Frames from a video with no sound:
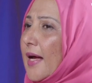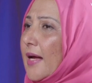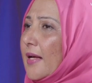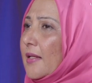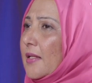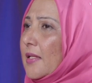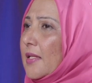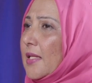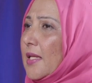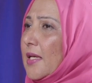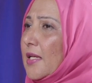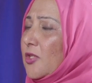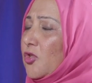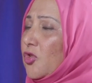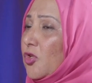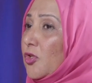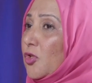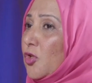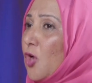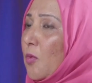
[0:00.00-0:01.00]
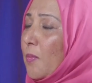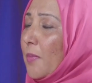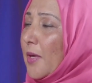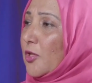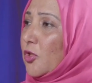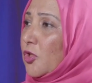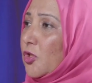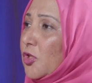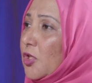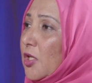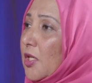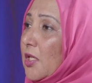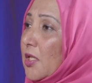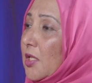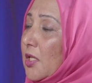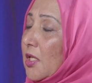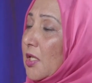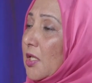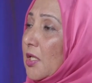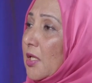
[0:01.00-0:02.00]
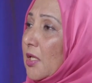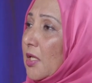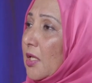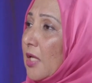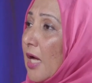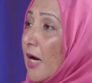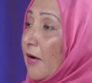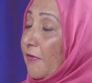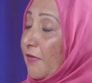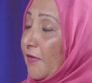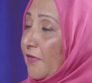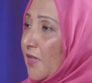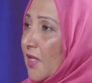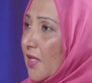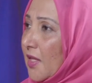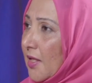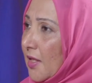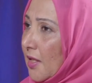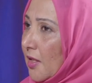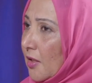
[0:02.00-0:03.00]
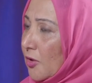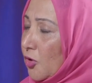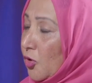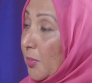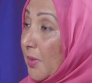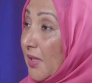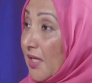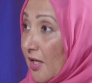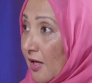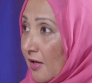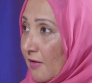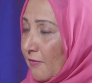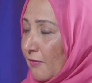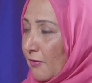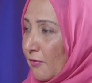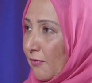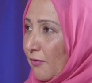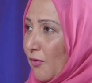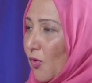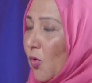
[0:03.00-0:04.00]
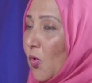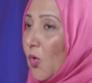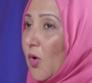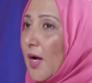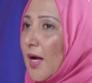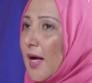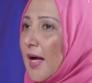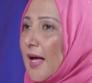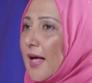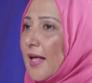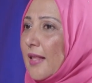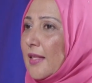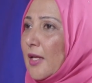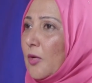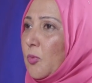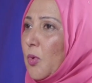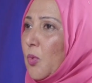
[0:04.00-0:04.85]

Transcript: And there is just so much in our 50th year to be grateful for that